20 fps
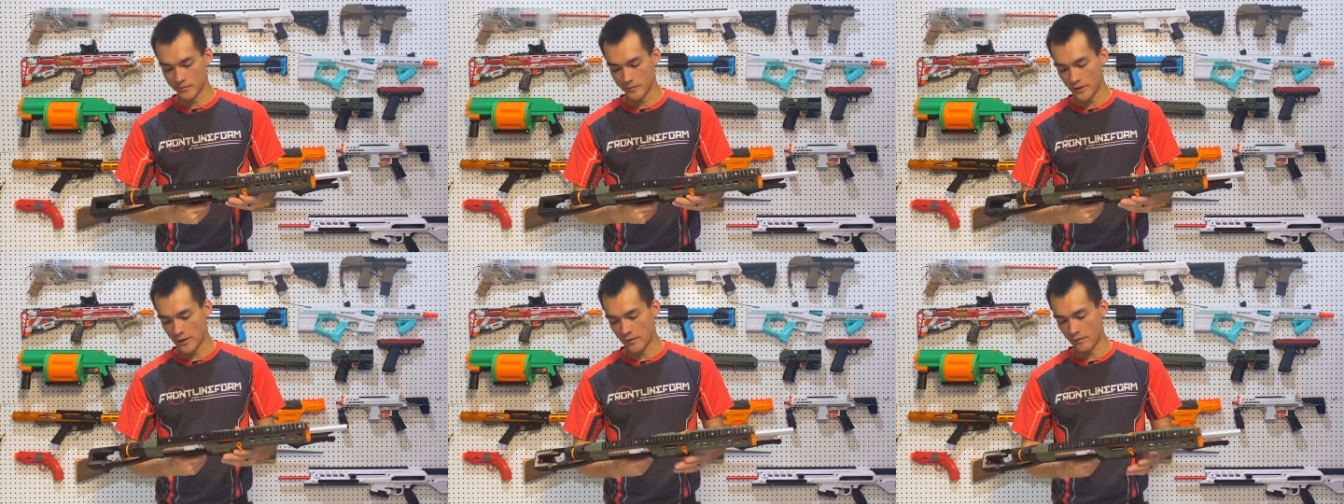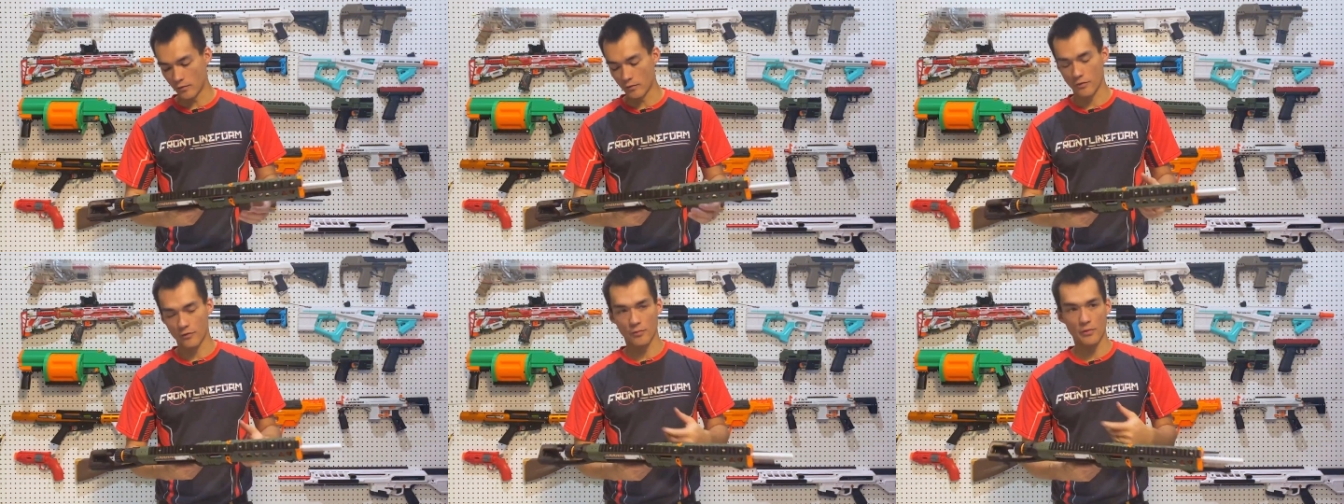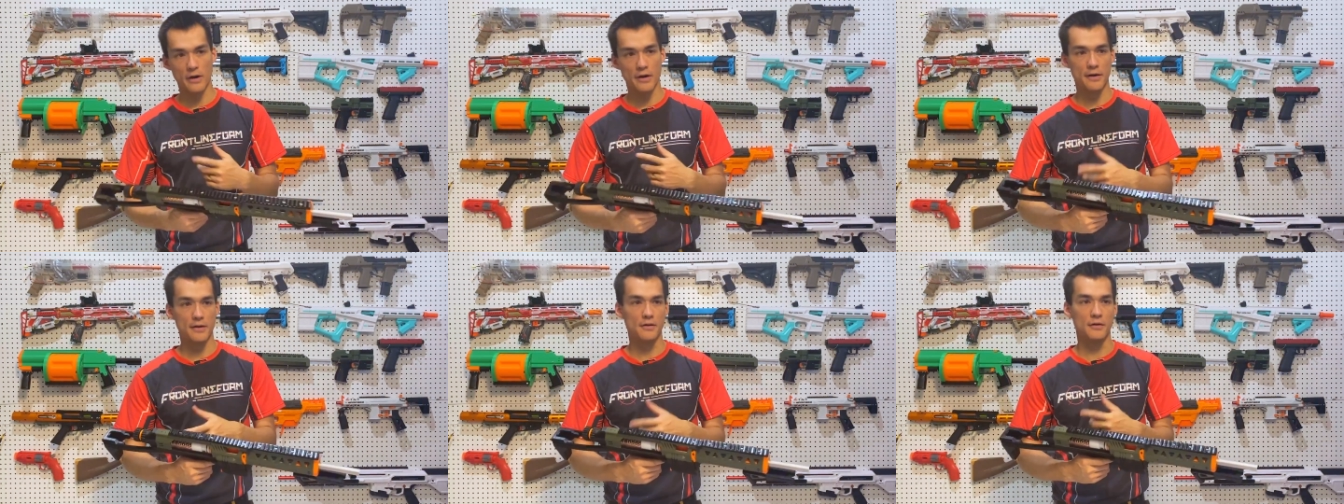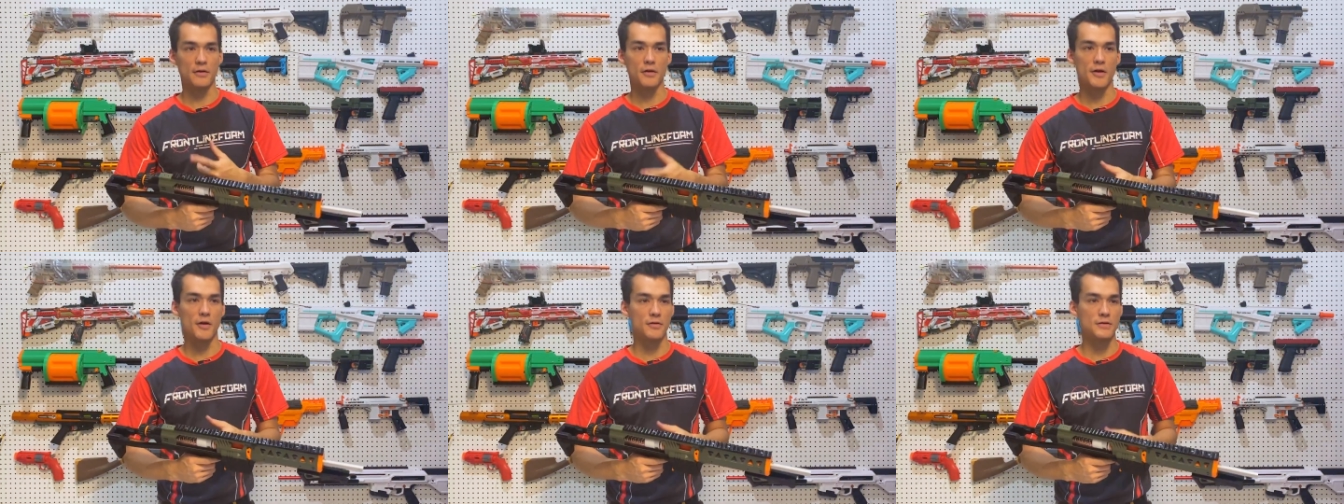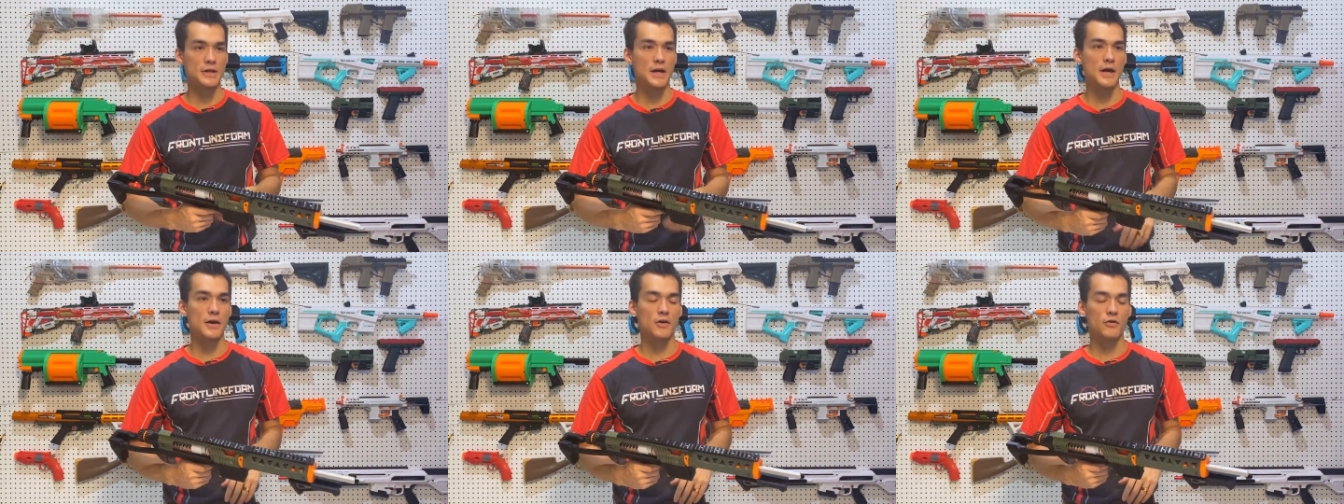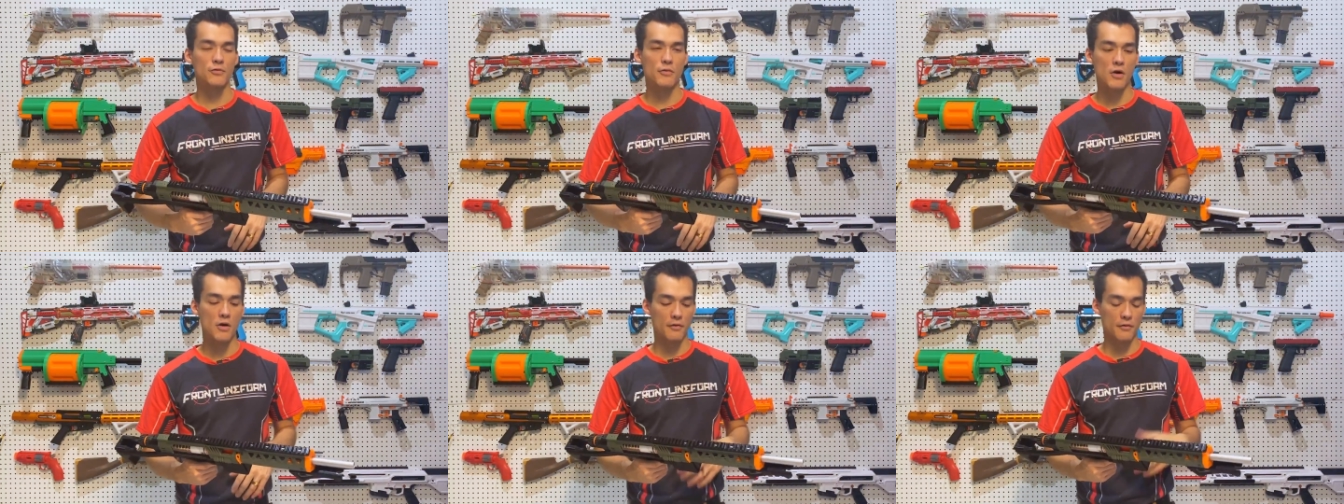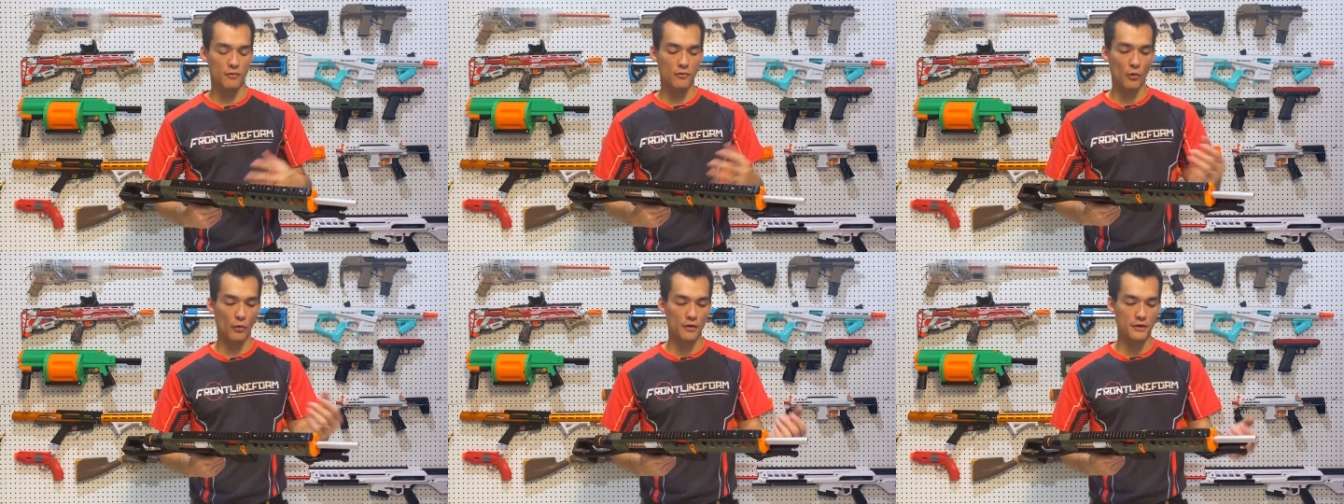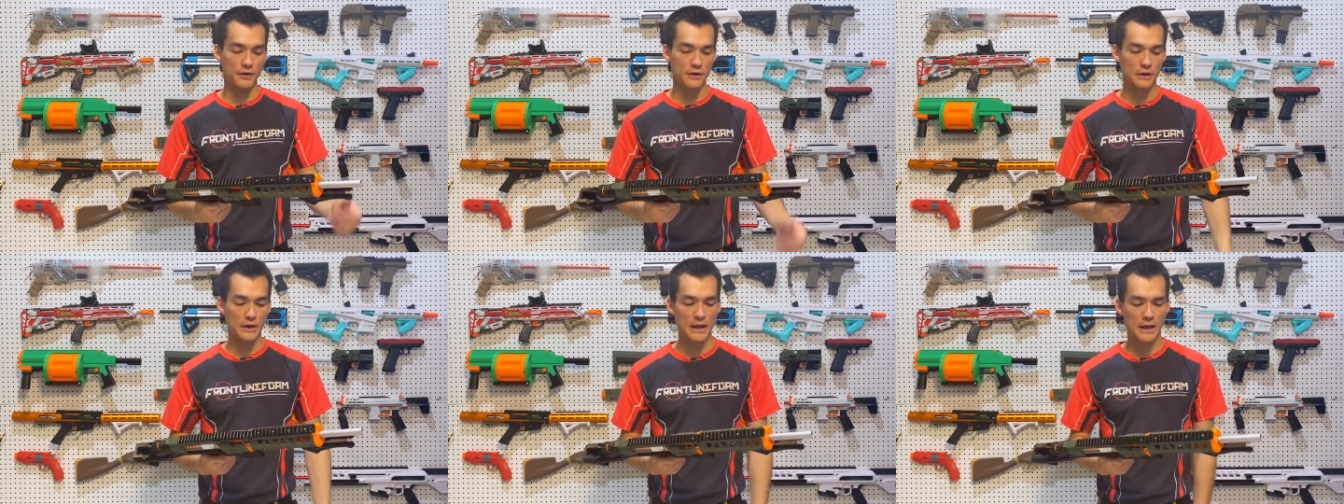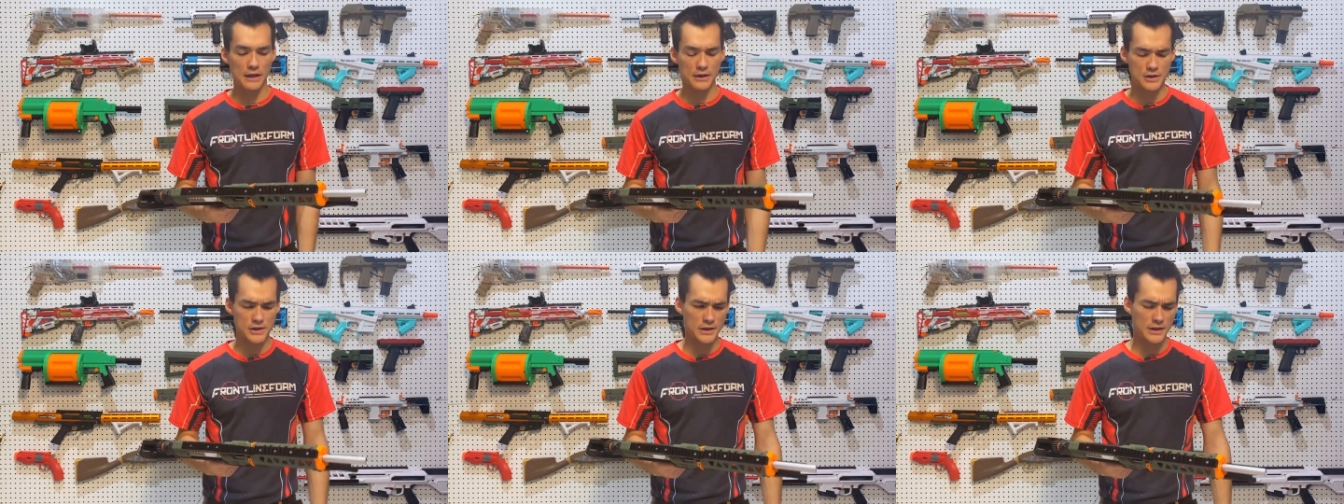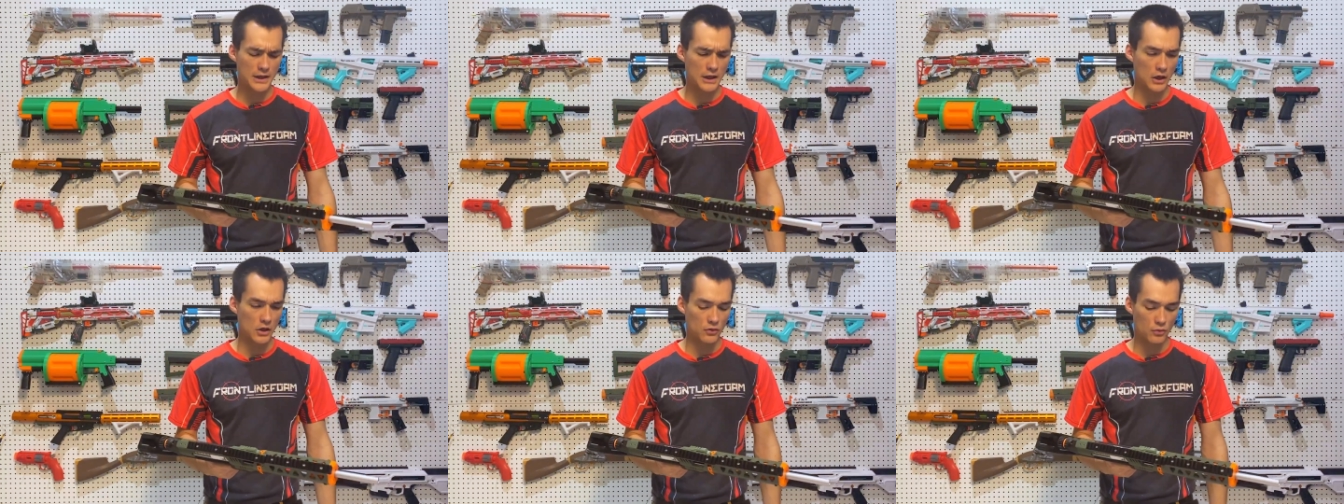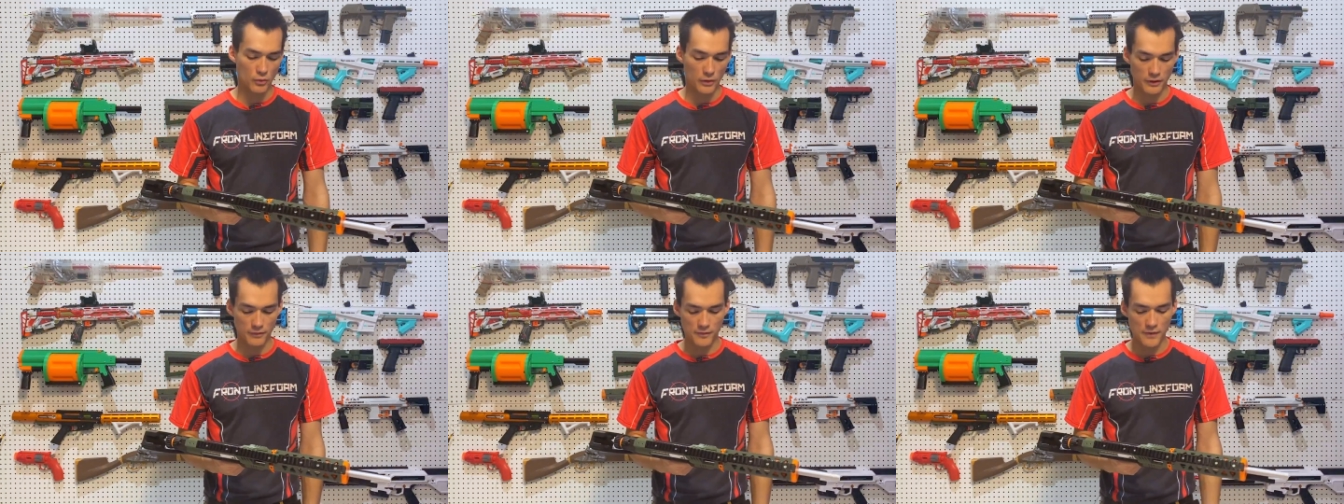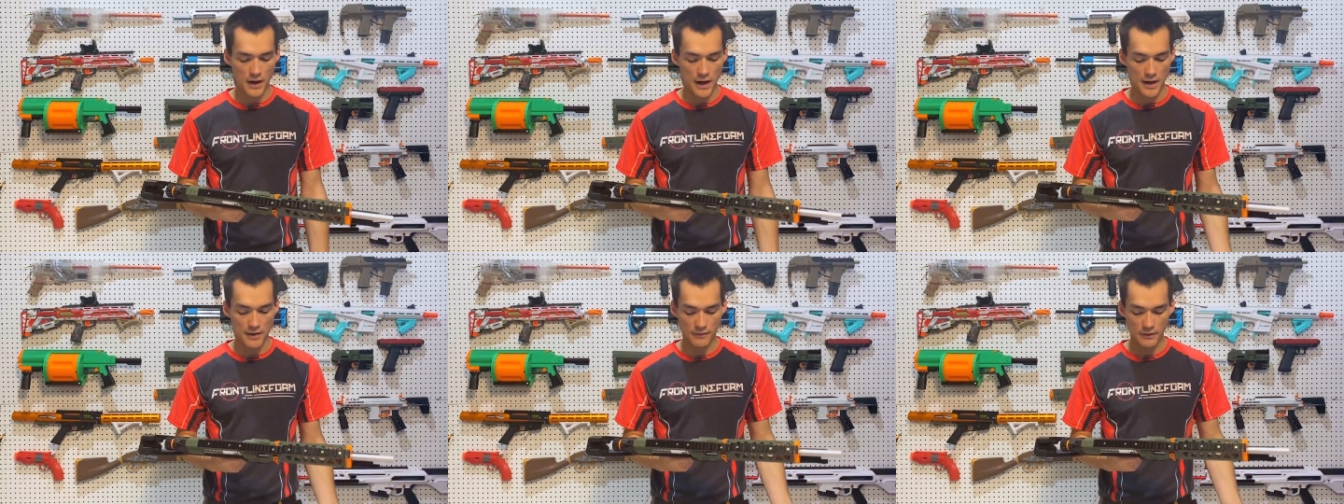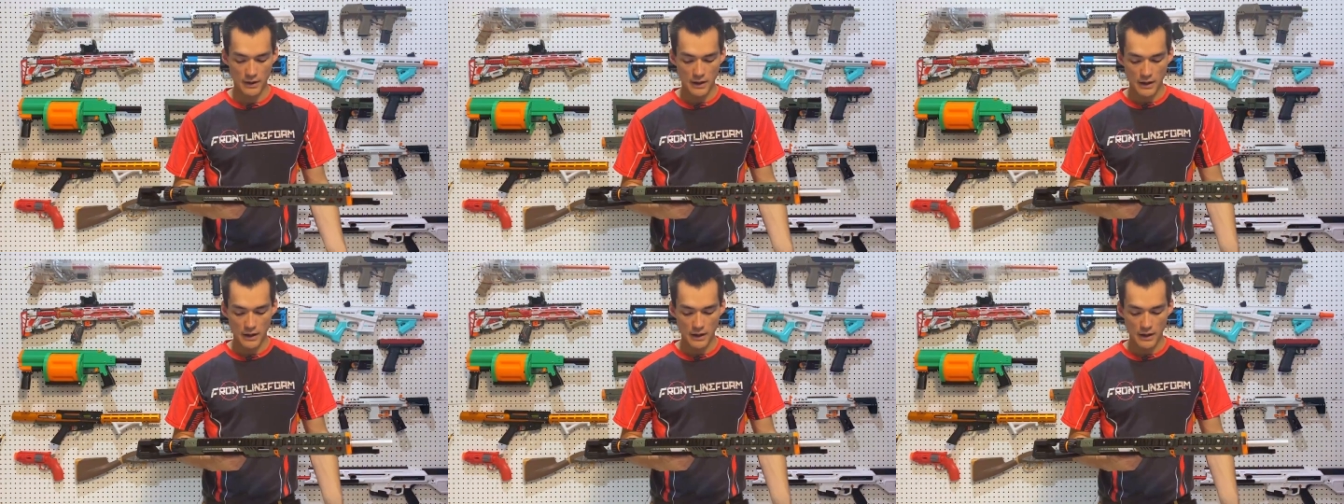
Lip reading: Even with running, 10 to 12 to 14 kg, K25,